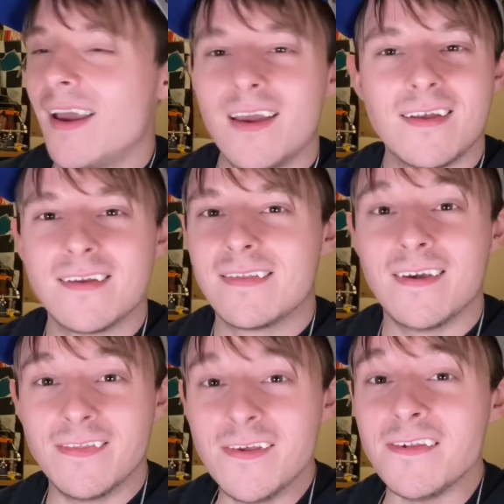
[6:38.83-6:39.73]

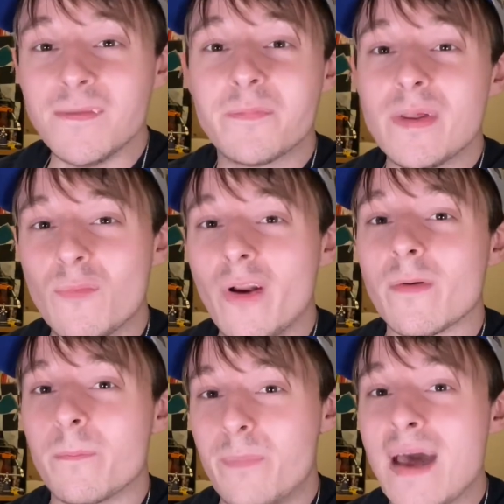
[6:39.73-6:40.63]
this has been one of
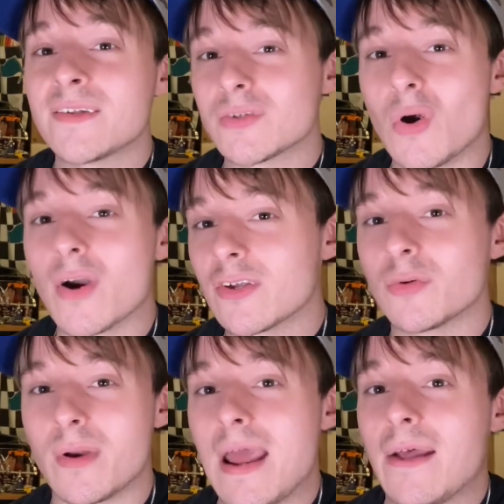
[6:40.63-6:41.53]
the best starts
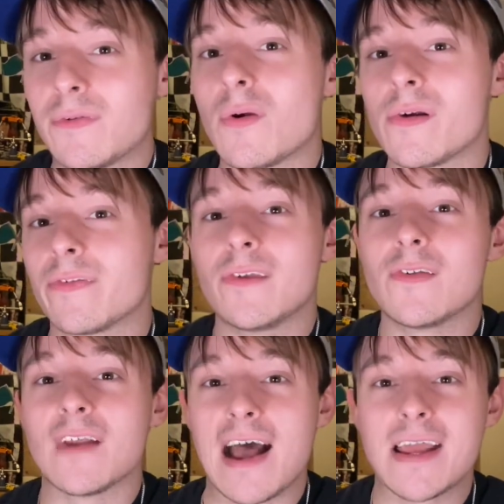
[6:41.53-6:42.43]
to a NASCAR
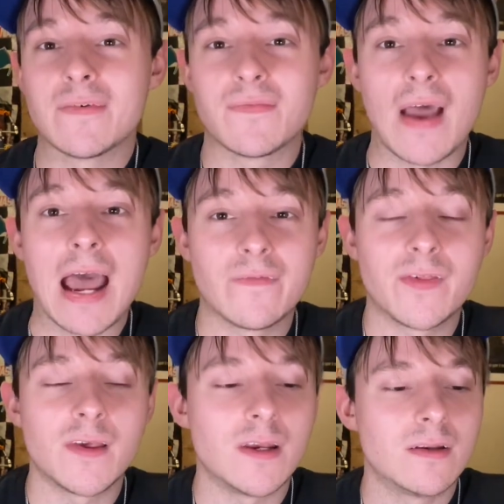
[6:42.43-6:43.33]
season I've
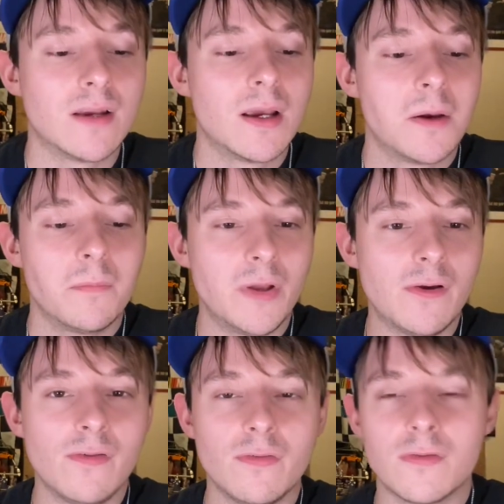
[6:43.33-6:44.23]
seen
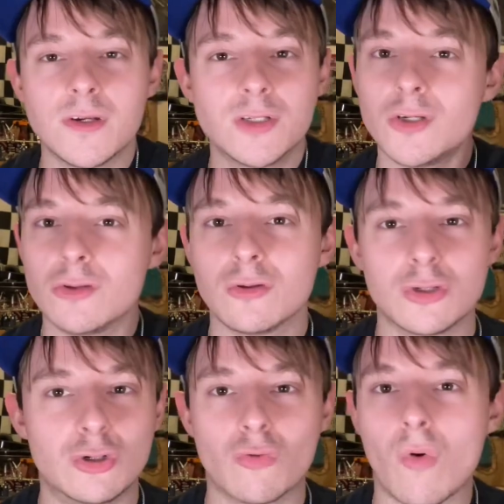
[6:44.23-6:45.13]
because it's just
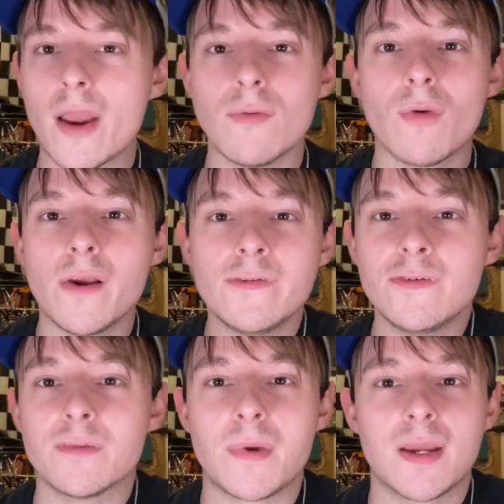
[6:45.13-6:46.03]
great
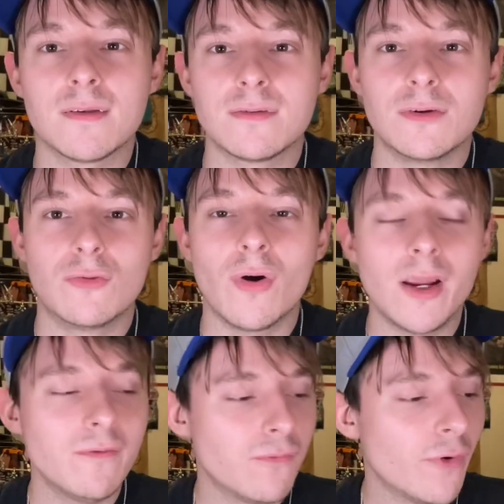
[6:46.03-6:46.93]
racing, man.
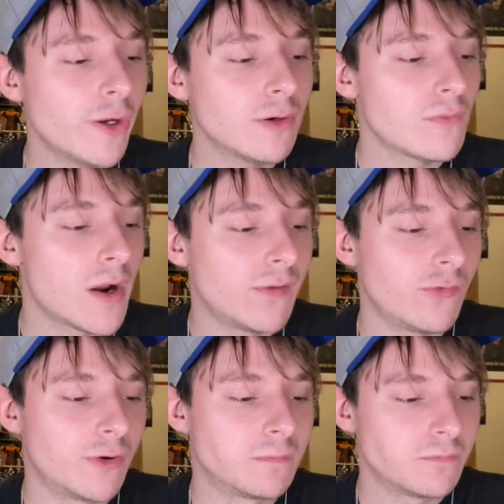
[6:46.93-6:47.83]
Great freaking
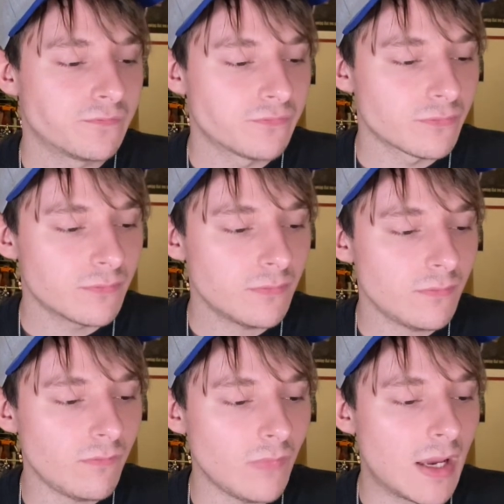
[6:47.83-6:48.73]
racing.
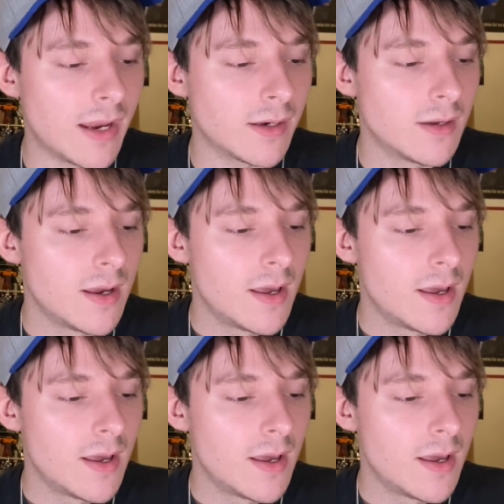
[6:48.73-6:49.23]
And